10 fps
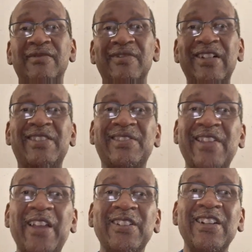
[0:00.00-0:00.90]
Let's
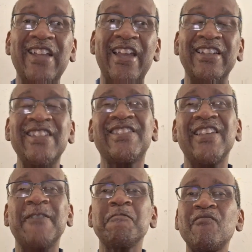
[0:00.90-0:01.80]
take a look at it. Let's
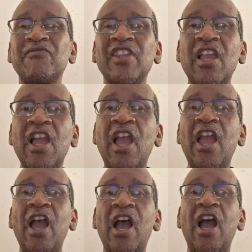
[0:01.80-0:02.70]
see.
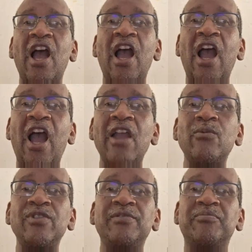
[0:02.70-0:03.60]
I
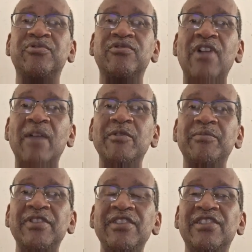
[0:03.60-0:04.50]
would
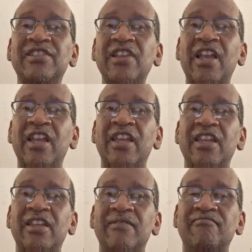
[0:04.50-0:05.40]
probably
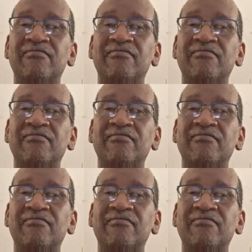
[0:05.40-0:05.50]
say